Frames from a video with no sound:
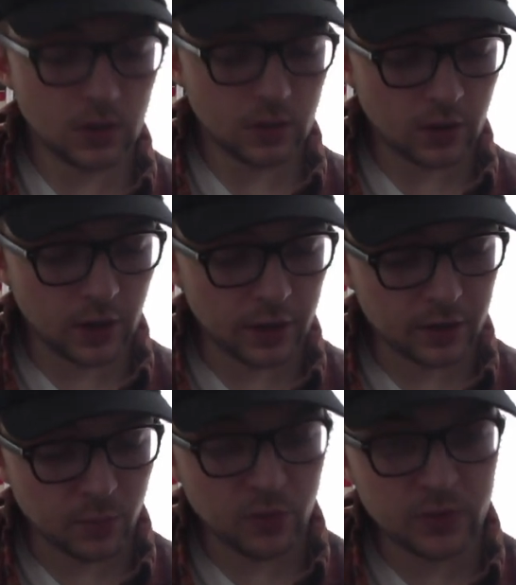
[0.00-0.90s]
Alright, and
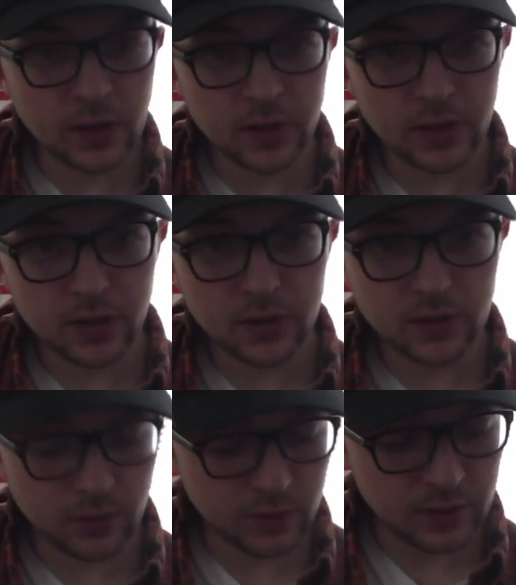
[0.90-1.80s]
you move down here
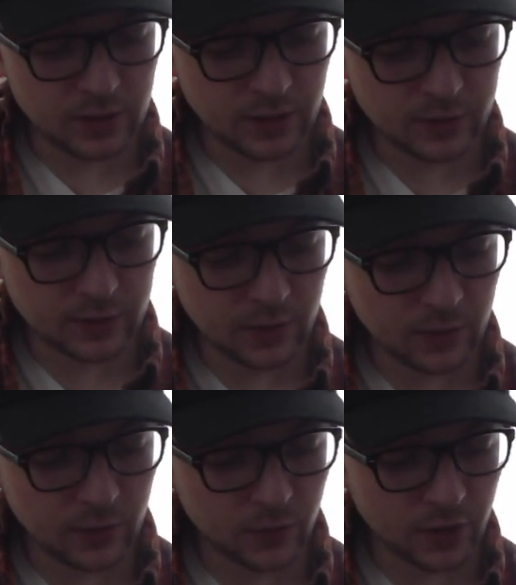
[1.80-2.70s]
to the
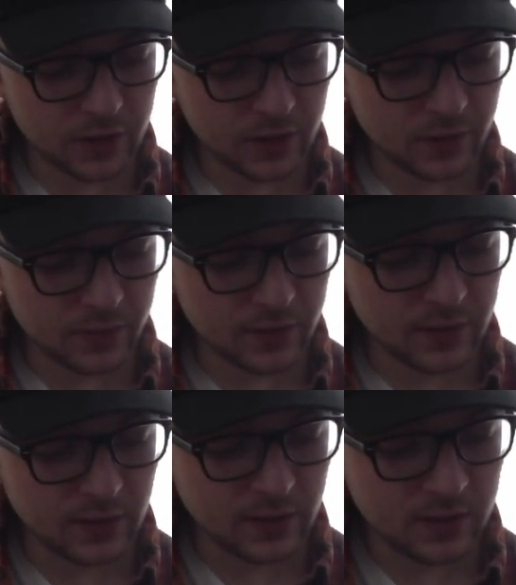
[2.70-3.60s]
7th fret of
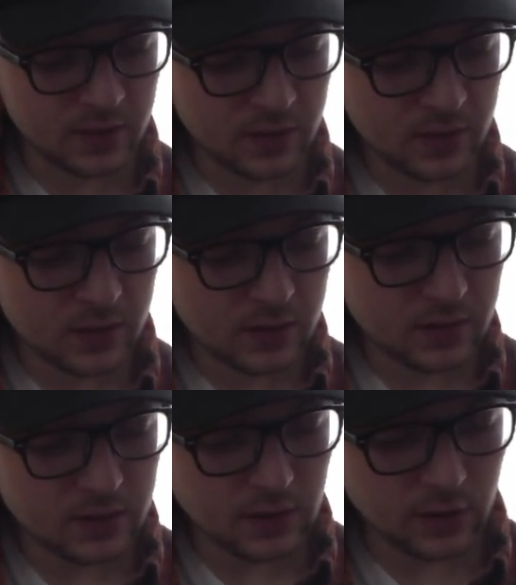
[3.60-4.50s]
the
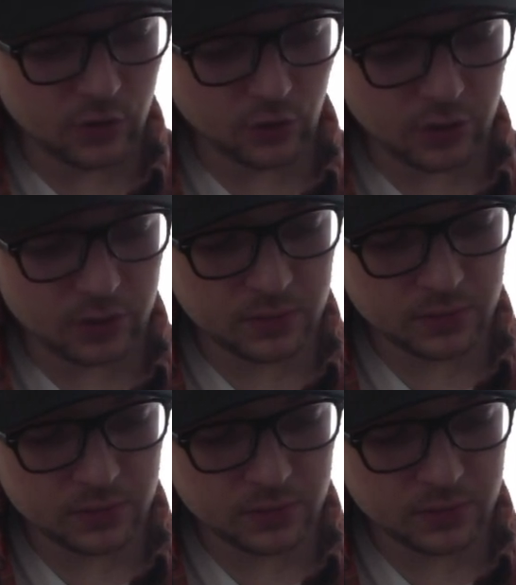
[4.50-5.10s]
D string.